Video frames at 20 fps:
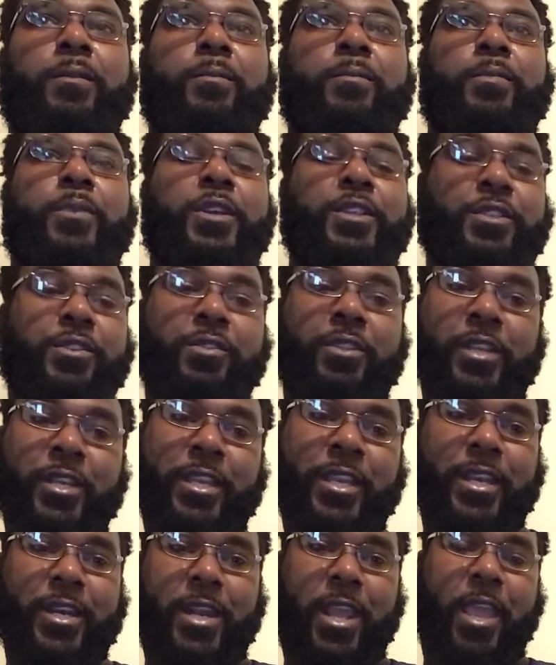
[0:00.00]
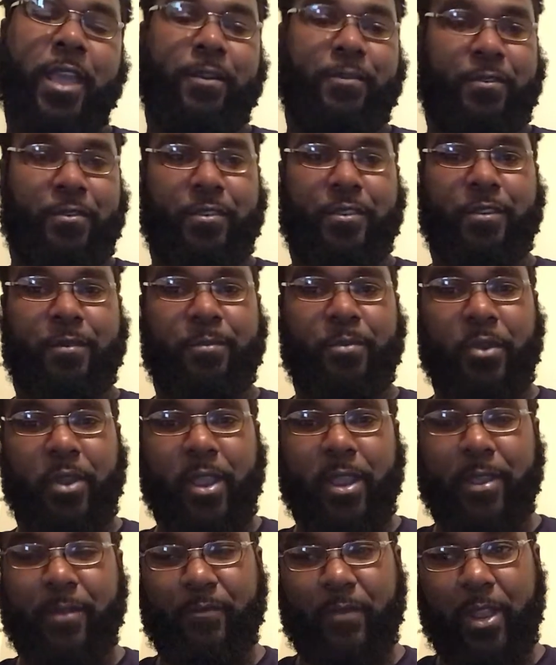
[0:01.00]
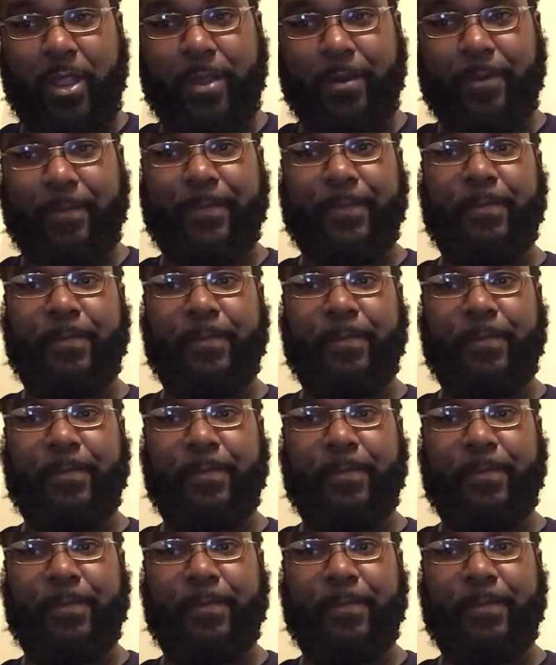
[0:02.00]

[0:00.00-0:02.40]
picture looking down on your brain, right?